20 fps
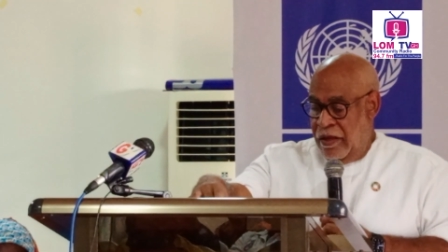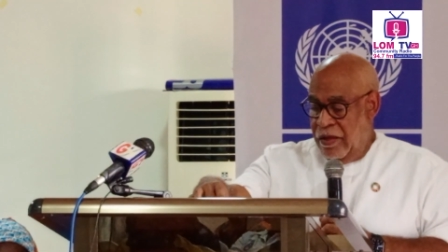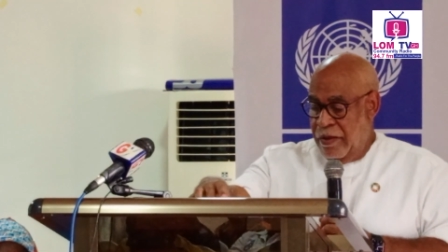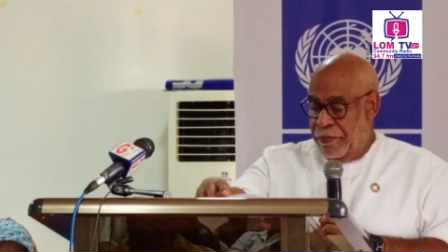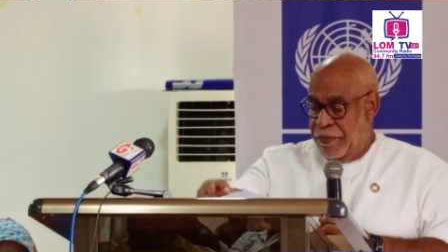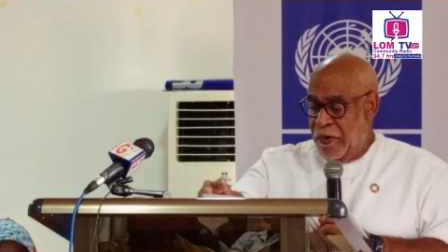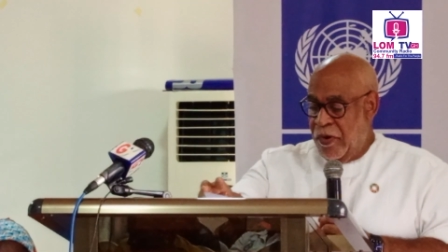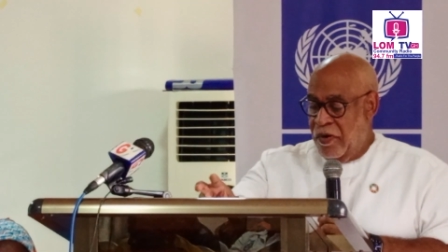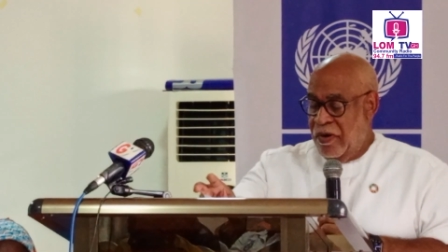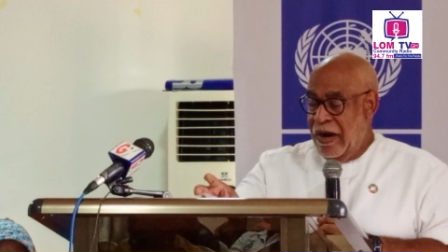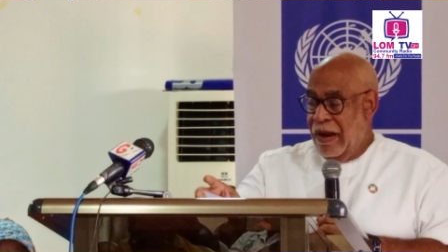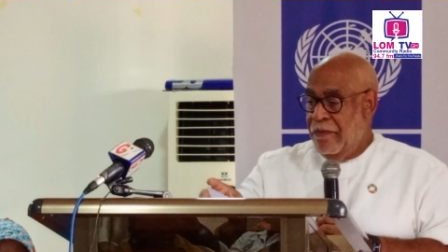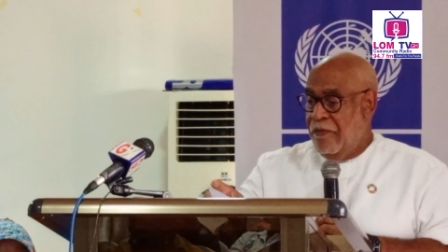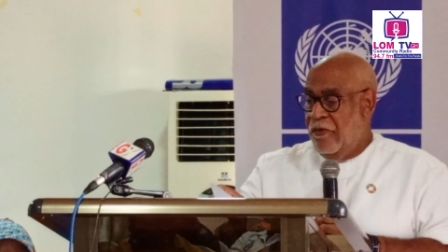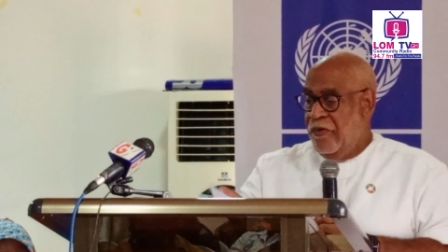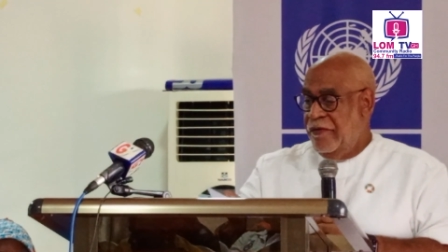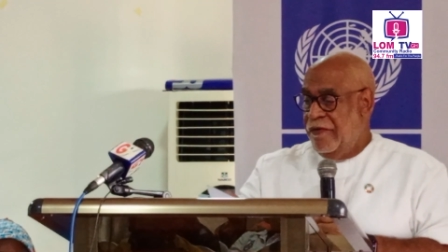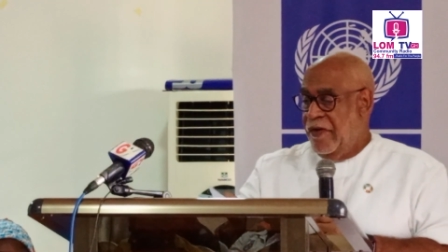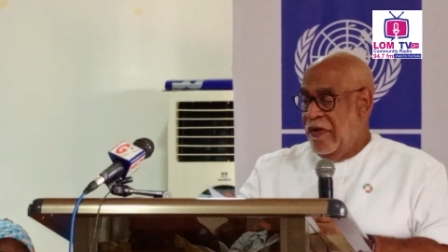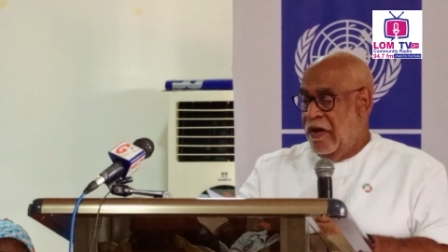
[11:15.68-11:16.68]
The
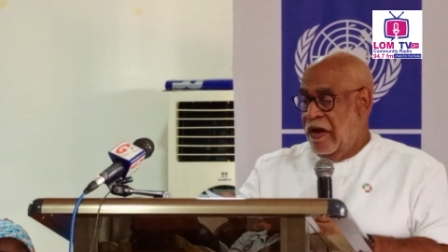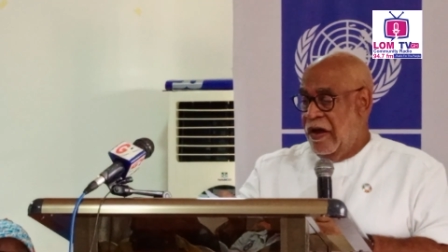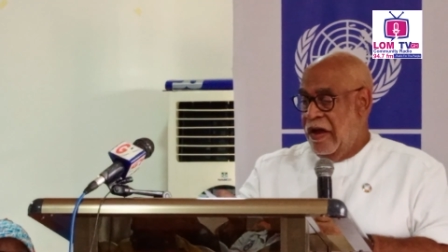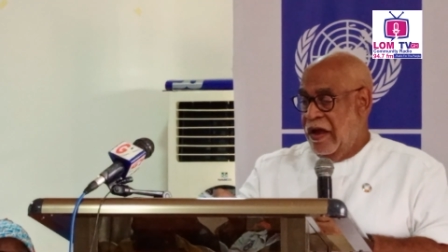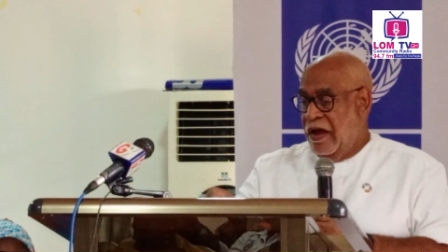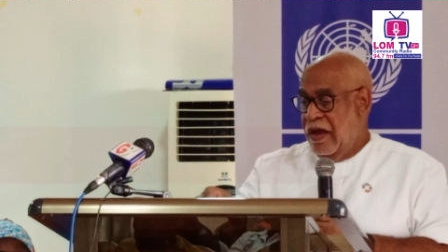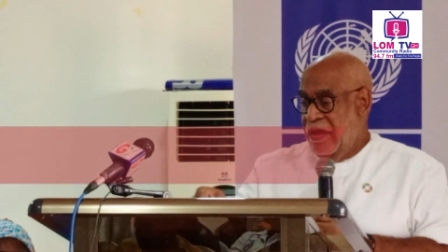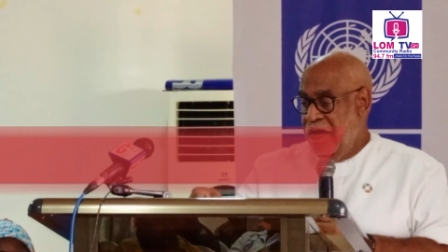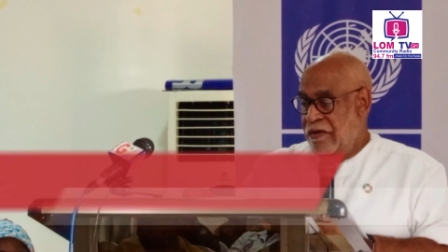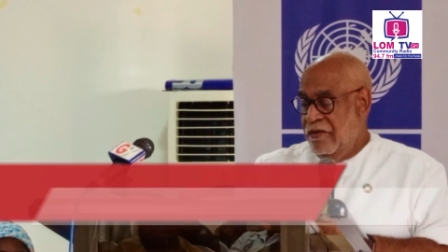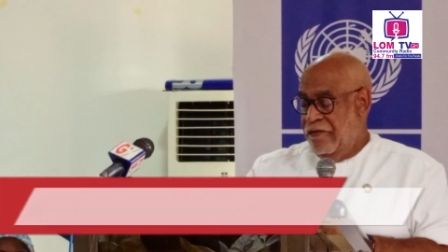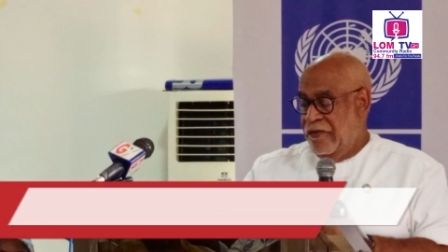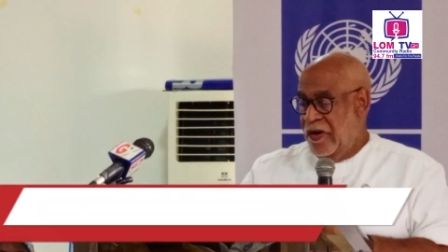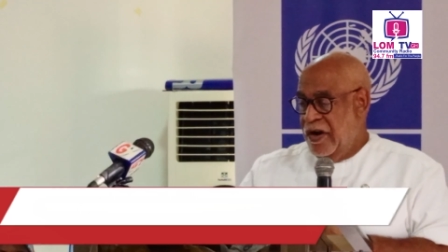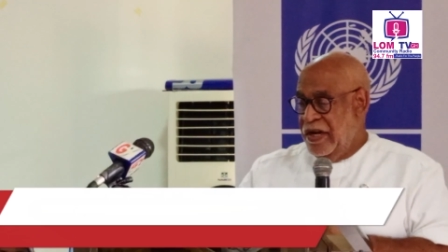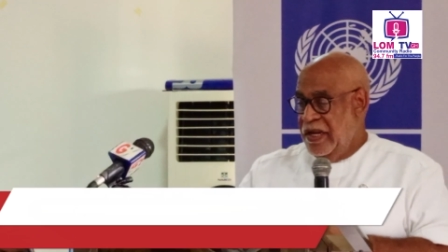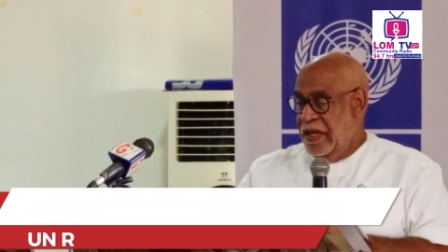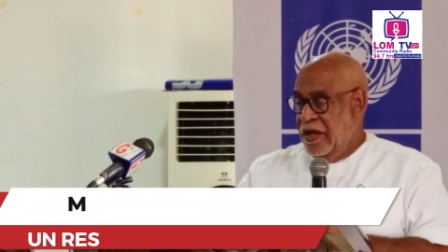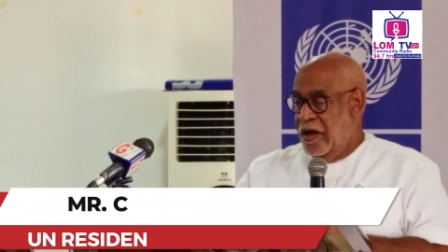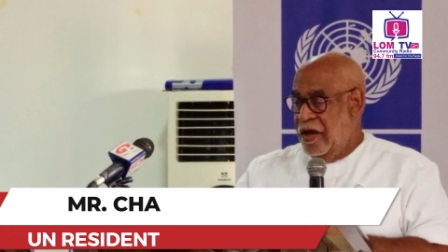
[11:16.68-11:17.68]
program, you've
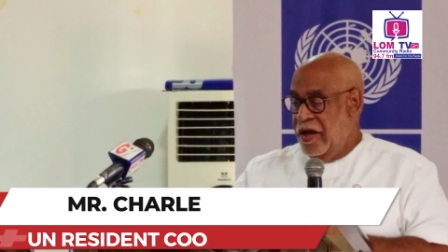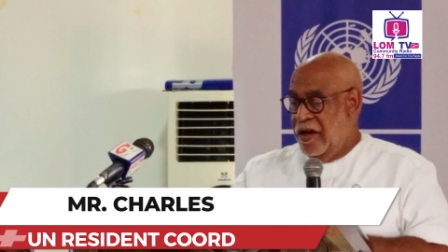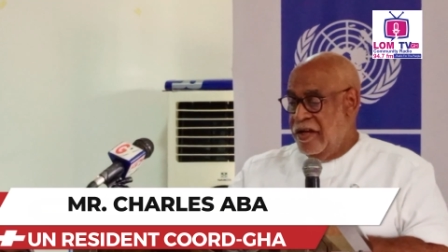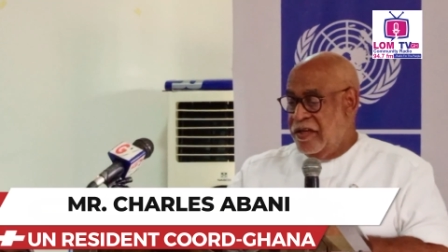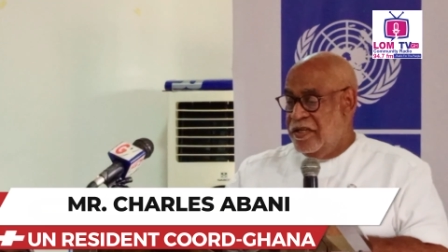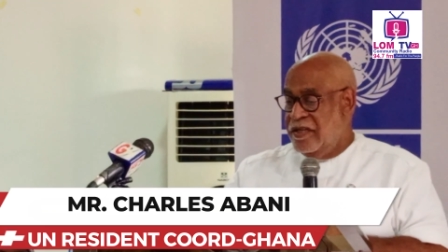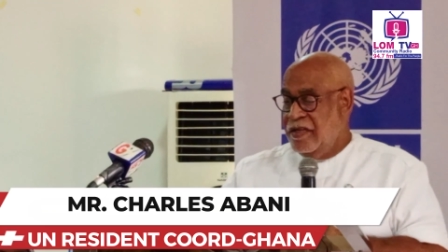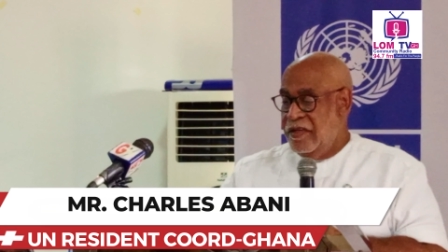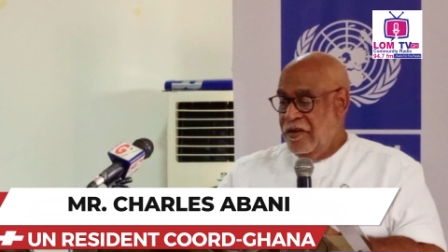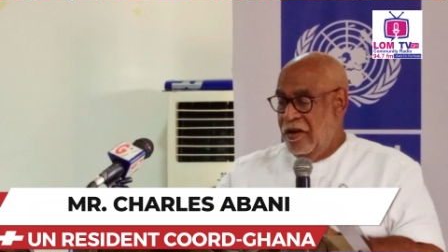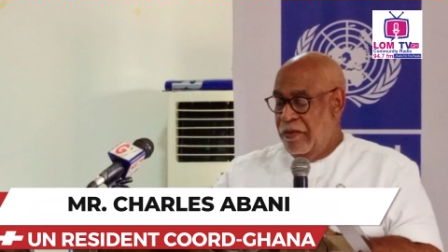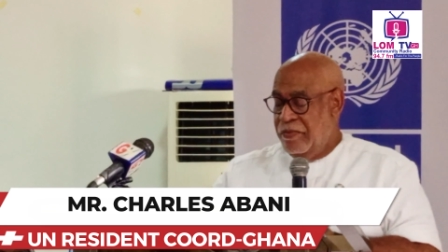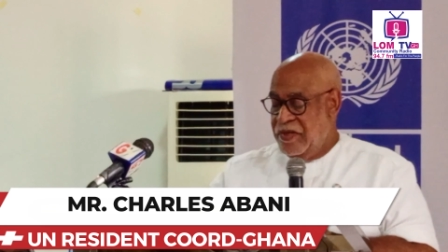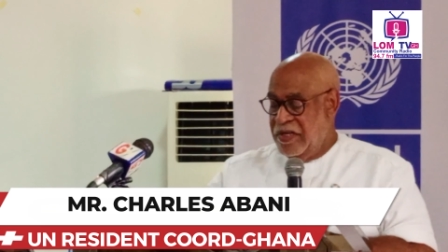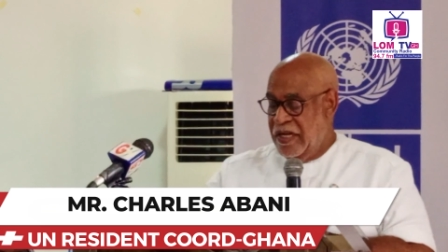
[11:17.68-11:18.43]
already heard the